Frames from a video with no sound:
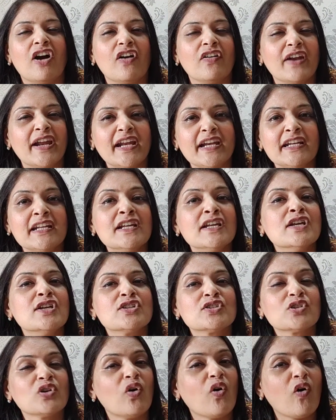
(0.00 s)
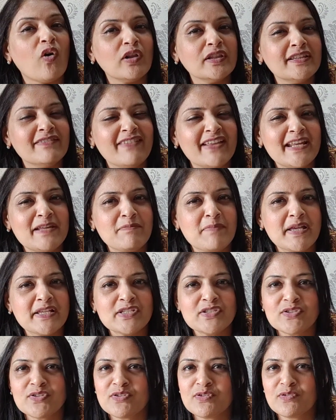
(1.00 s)
all right so all the very
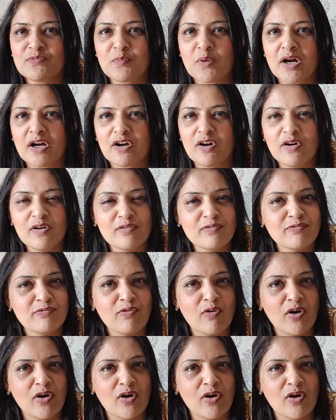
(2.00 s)
best to you virgo